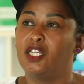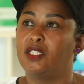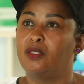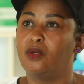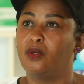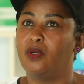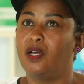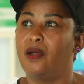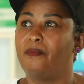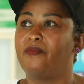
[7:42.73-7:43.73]
So
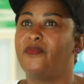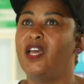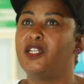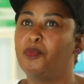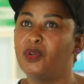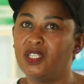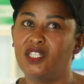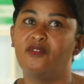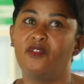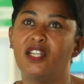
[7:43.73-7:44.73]
that
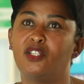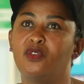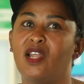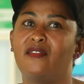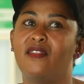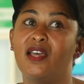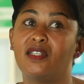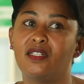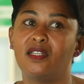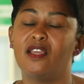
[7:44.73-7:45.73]
positive attitude and
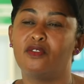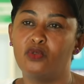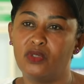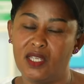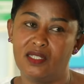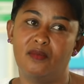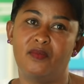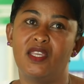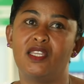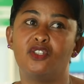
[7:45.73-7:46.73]
that
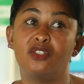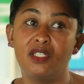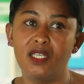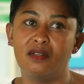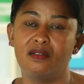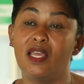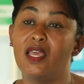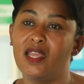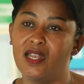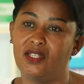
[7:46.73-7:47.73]
enthusiasm, the zeal,
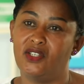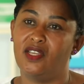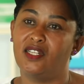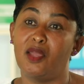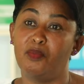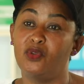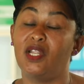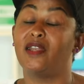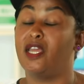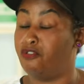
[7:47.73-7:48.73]
the energy that I put,
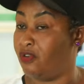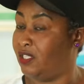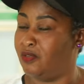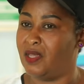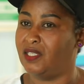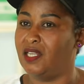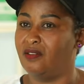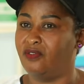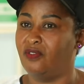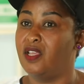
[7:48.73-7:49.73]
and I trust myself.